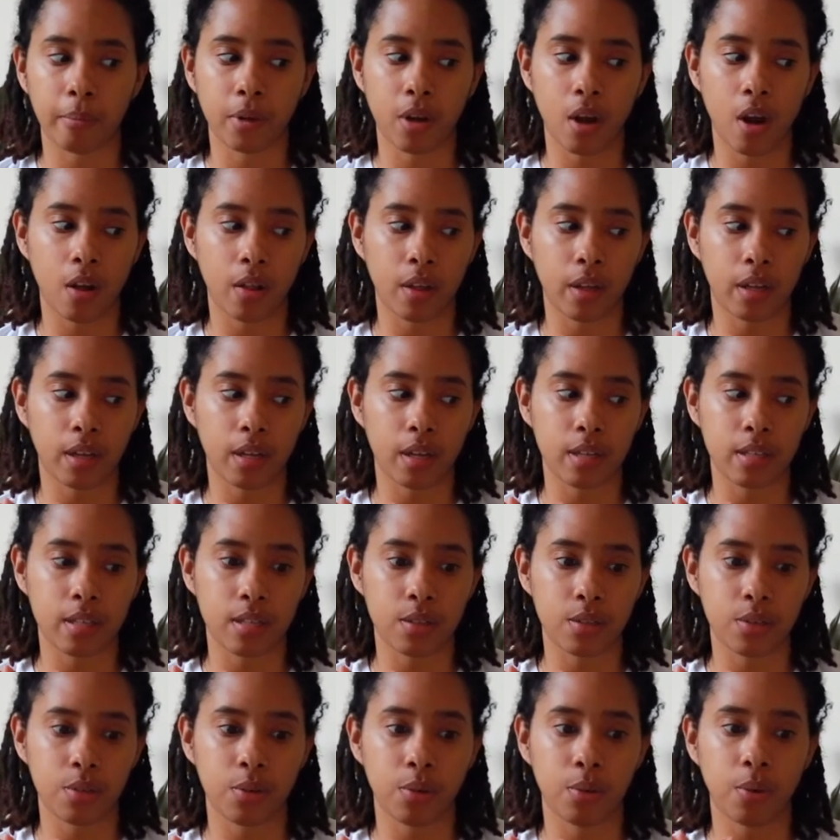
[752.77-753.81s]
Calling
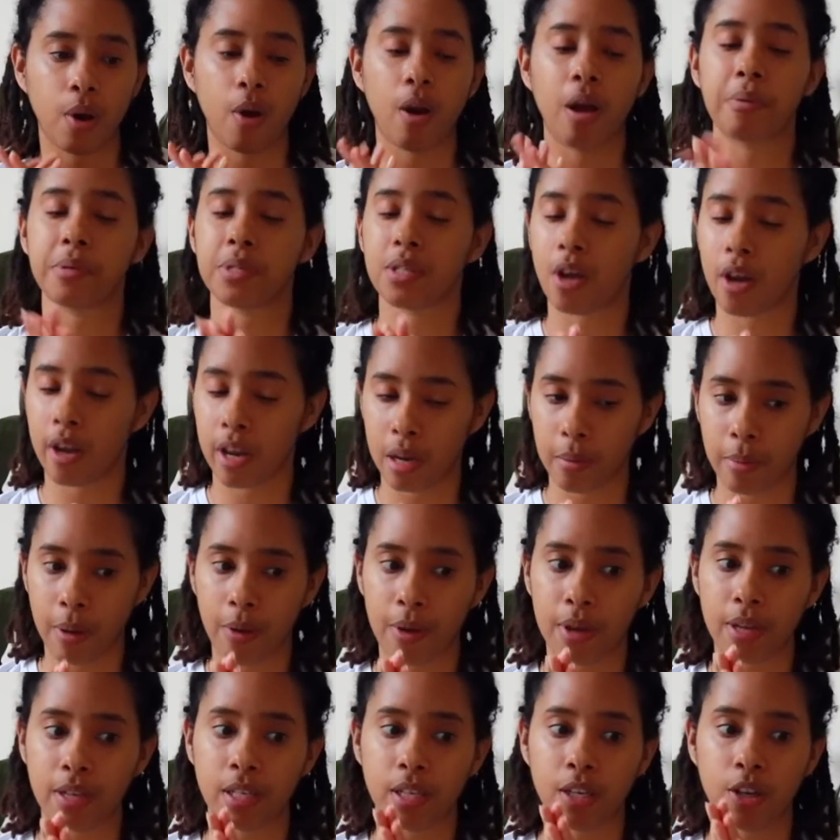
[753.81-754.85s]
us to, I was talking
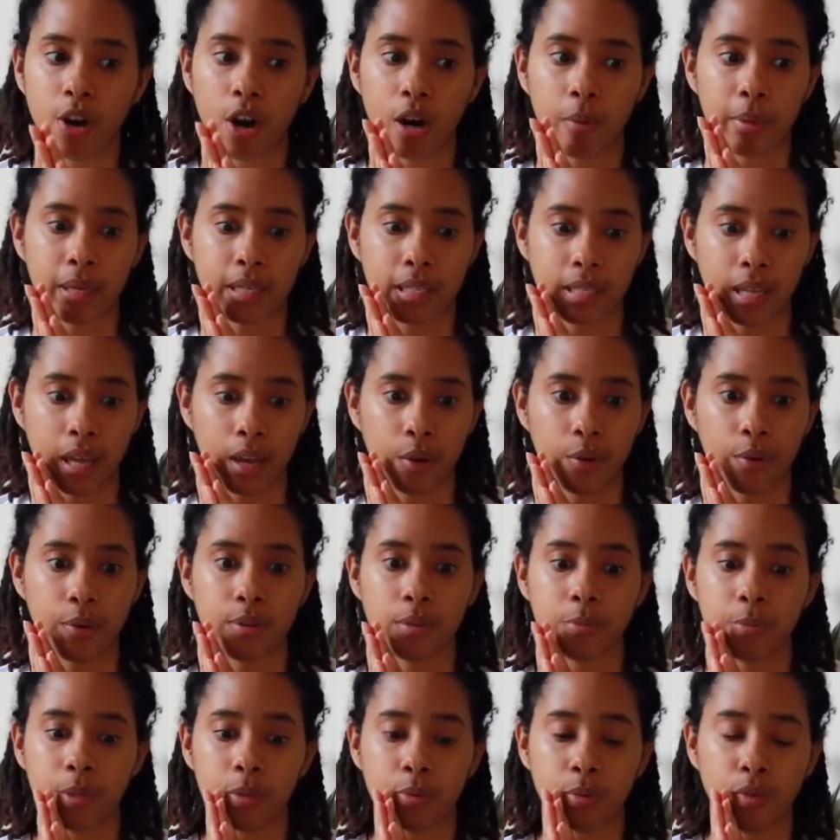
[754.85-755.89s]
about ending karmic
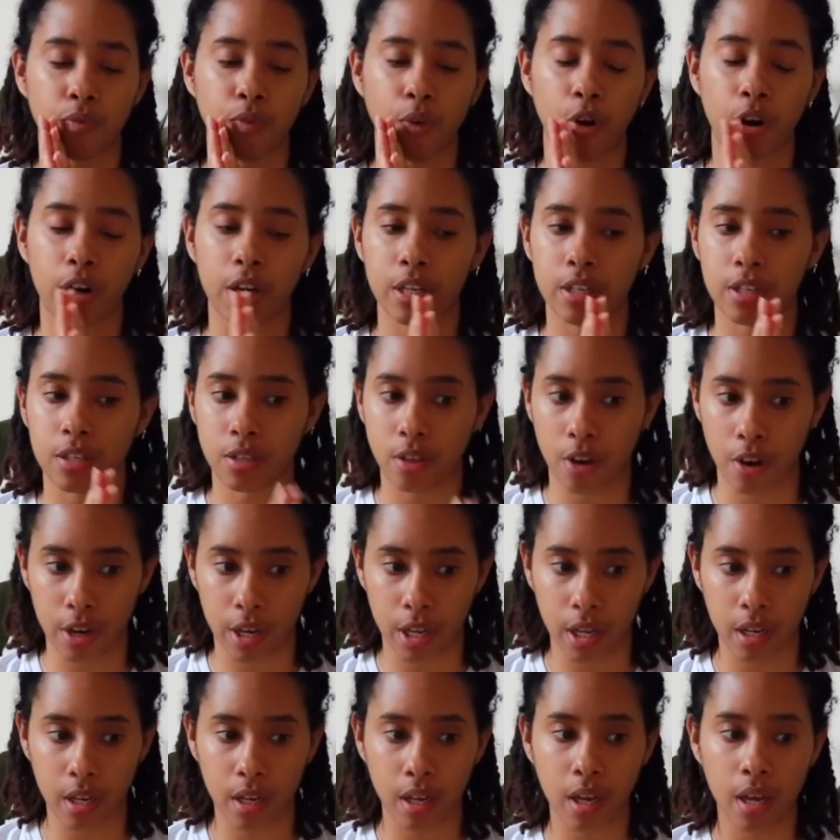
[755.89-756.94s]
cycles, which we've already
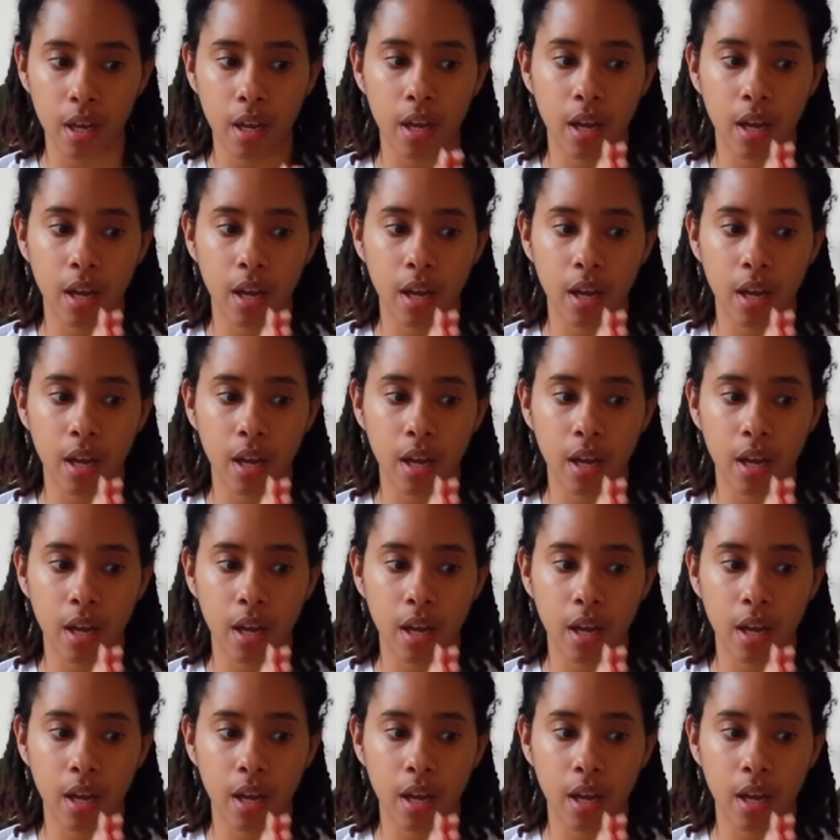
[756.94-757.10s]
started,